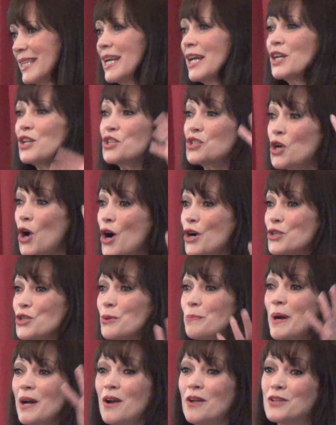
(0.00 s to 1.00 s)
that I could talk to
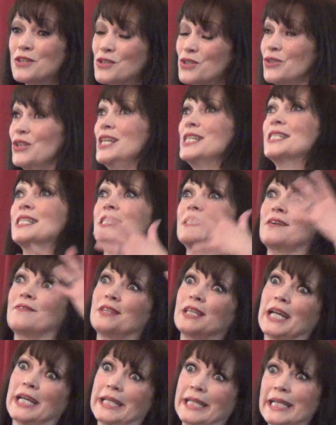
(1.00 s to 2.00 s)
about all this crazy stuff
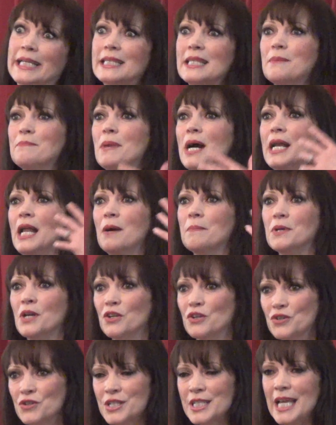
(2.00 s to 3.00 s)
that I get that might help me
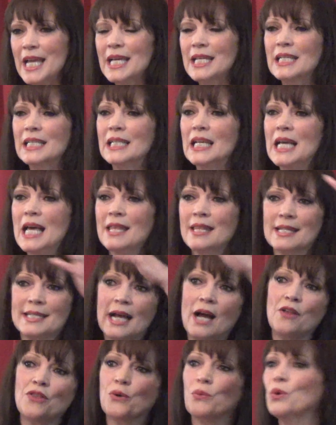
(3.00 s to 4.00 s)
understand it, that's
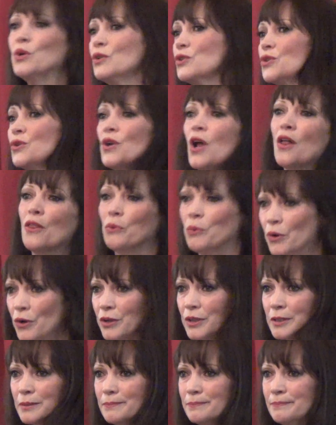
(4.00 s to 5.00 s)
out in the world doing all the
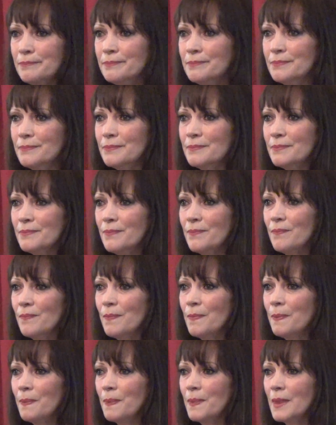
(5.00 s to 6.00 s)
work.
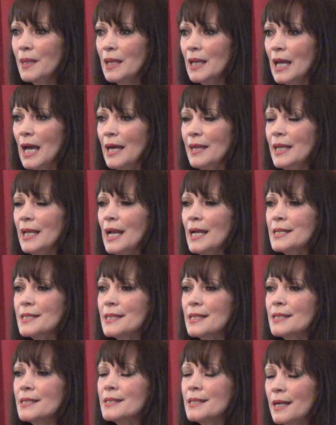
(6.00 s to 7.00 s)
And then I
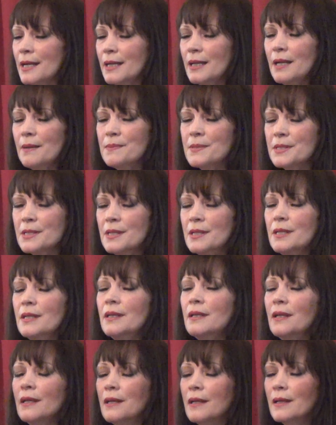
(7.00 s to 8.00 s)
said, Suck it up,
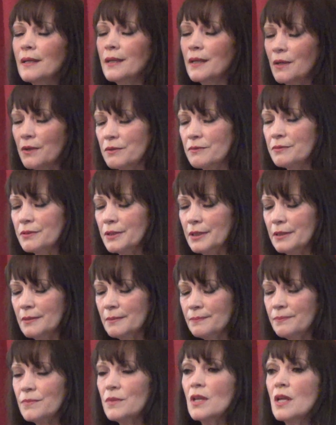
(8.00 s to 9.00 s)
Cindy, get over it.
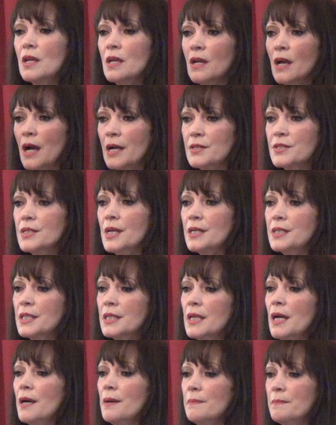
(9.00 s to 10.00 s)
I sucked
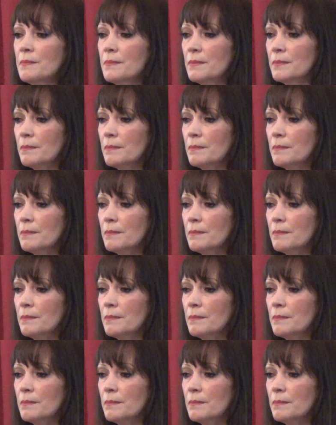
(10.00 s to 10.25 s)
it up.